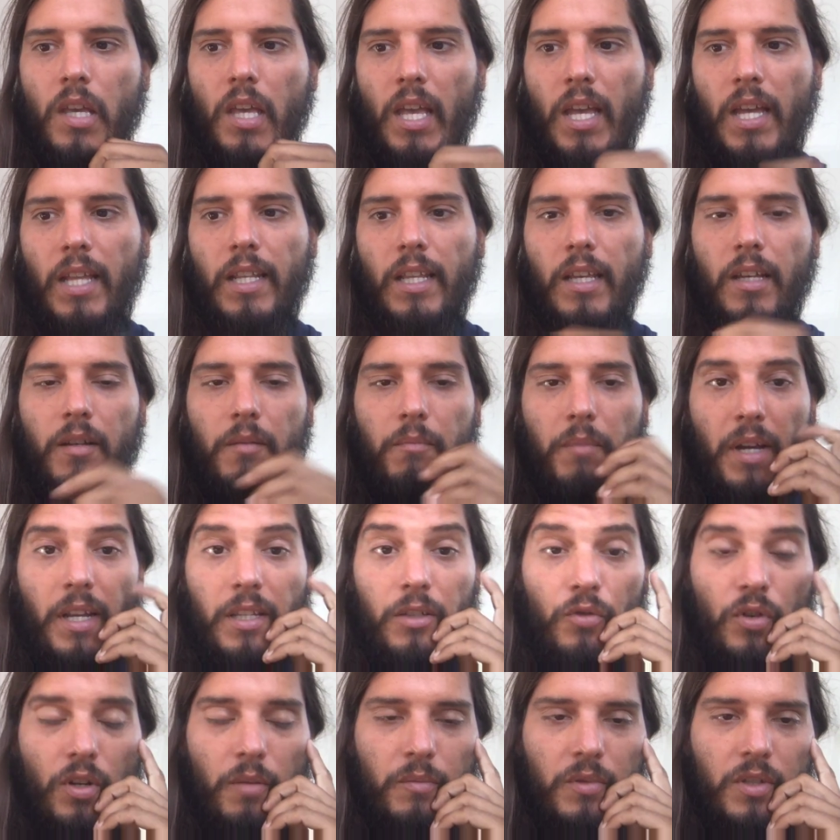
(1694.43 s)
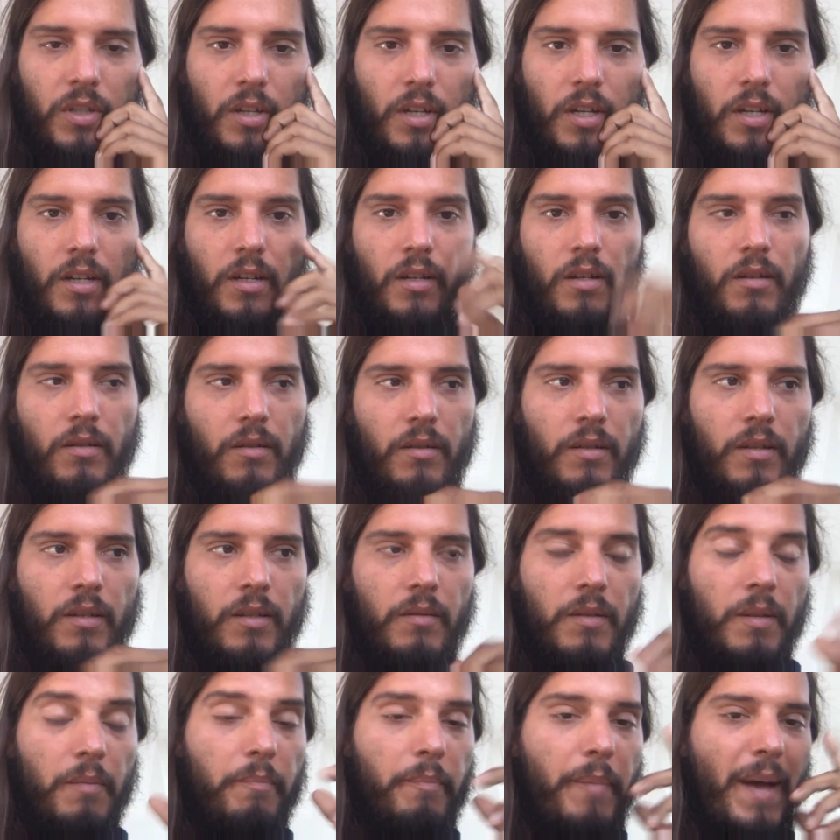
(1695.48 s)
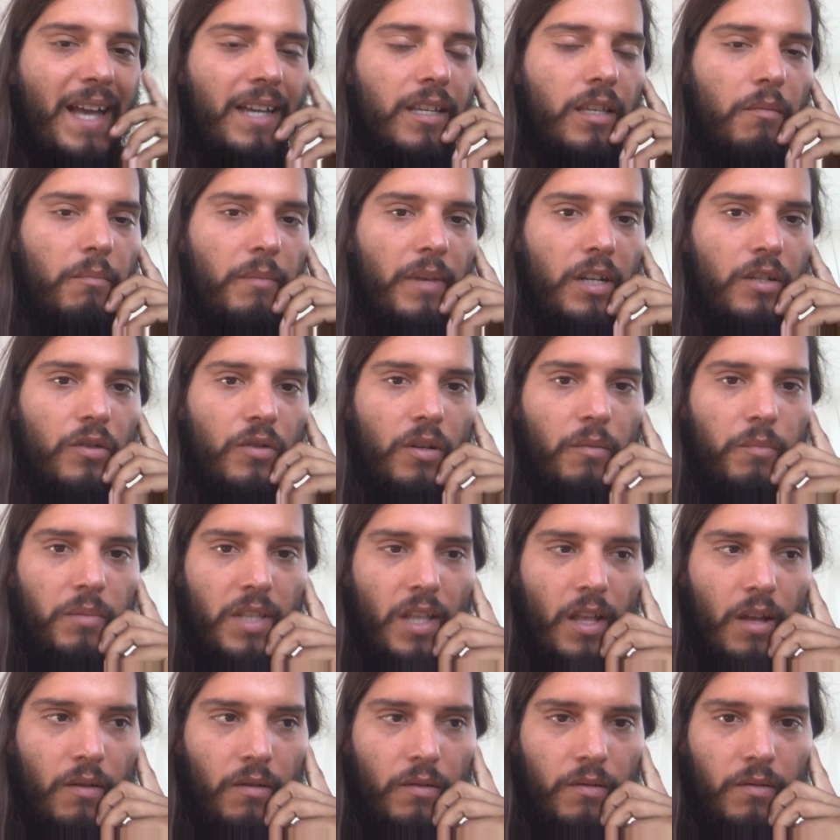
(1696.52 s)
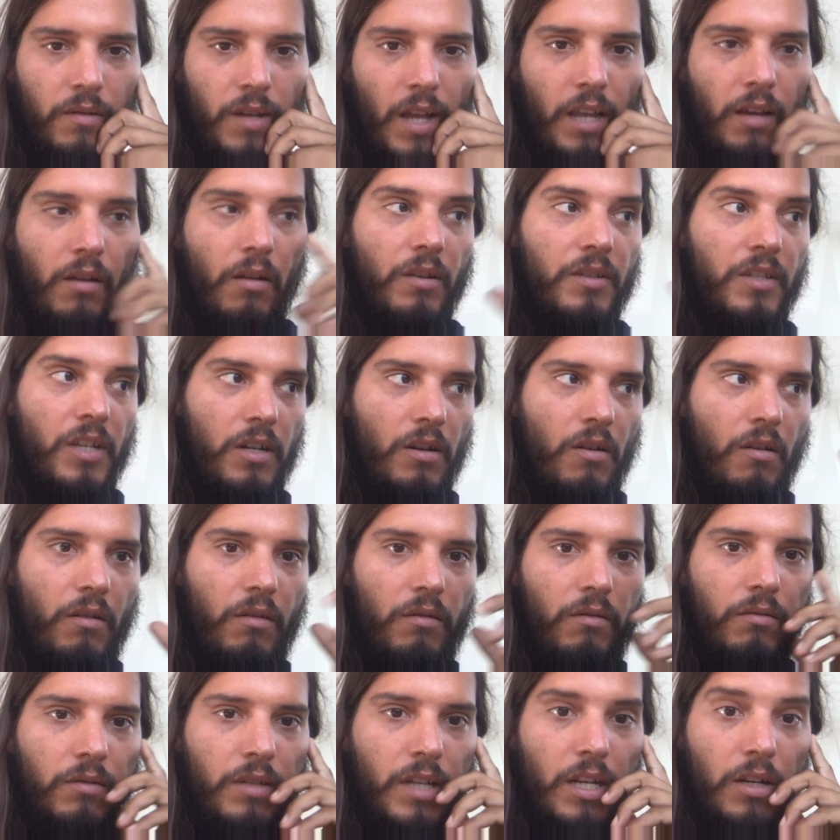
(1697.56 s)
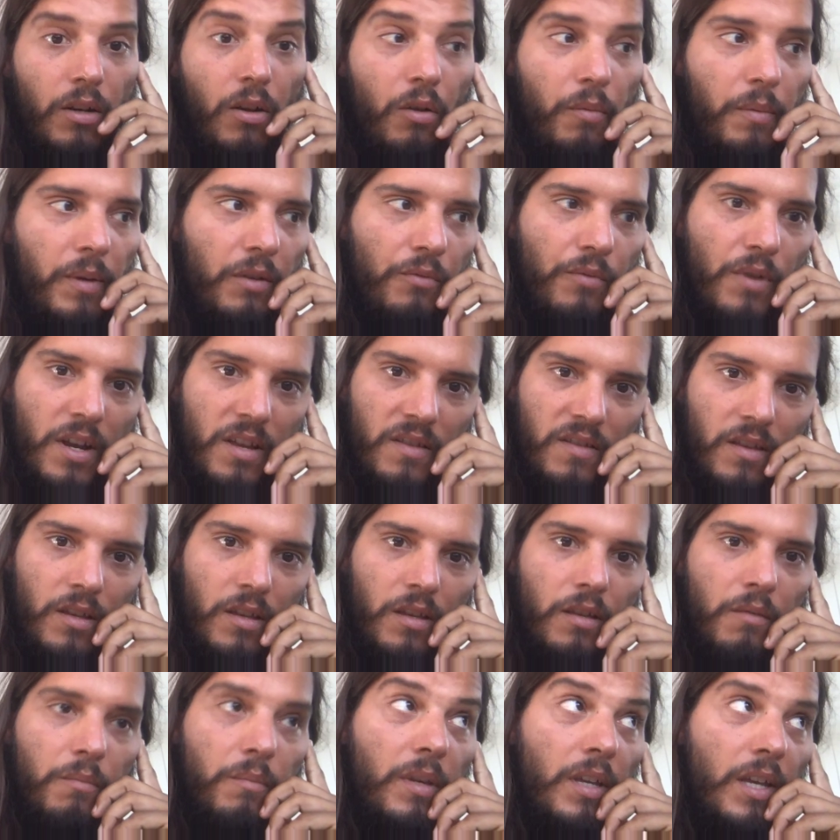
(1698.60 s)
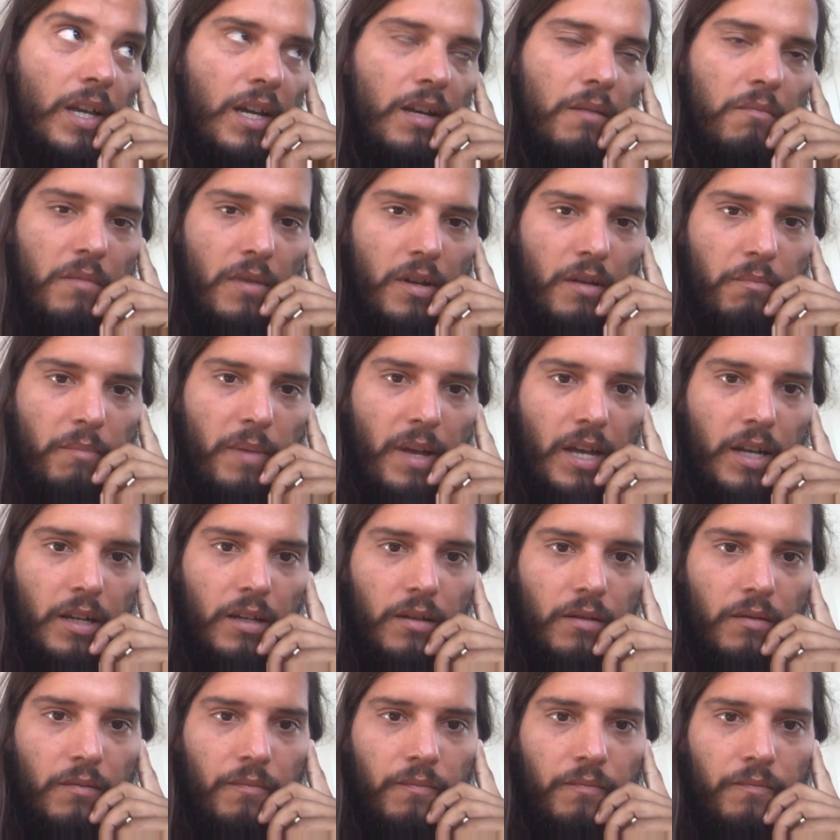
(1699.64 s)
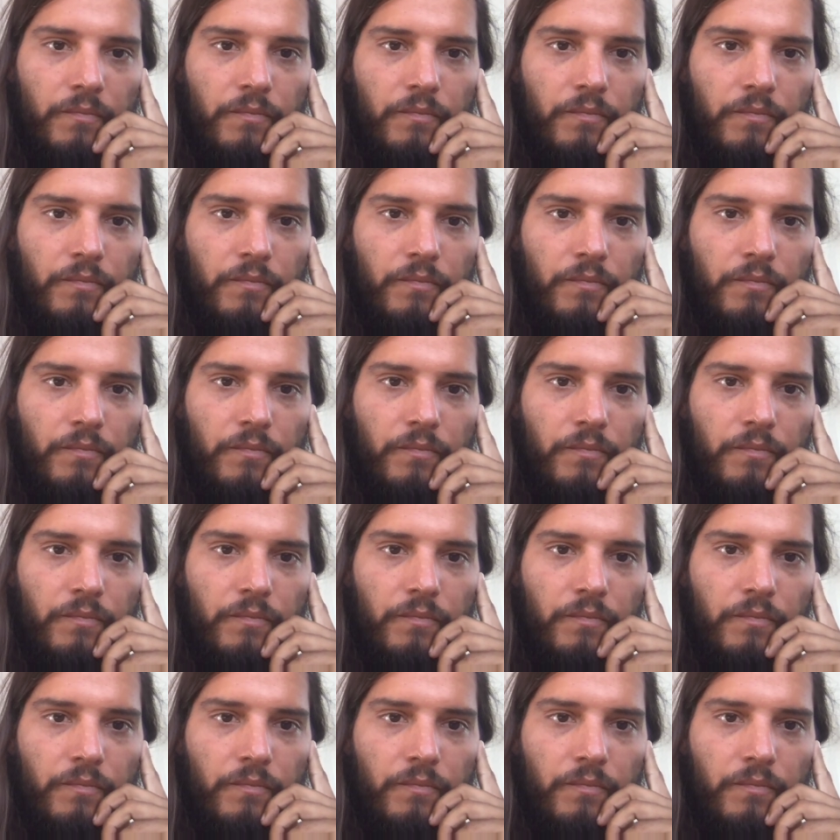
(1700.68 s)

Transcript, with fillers: and uh, my dreams are Eh, back in my dreams now. I go. you know Kenobi right there behind my back,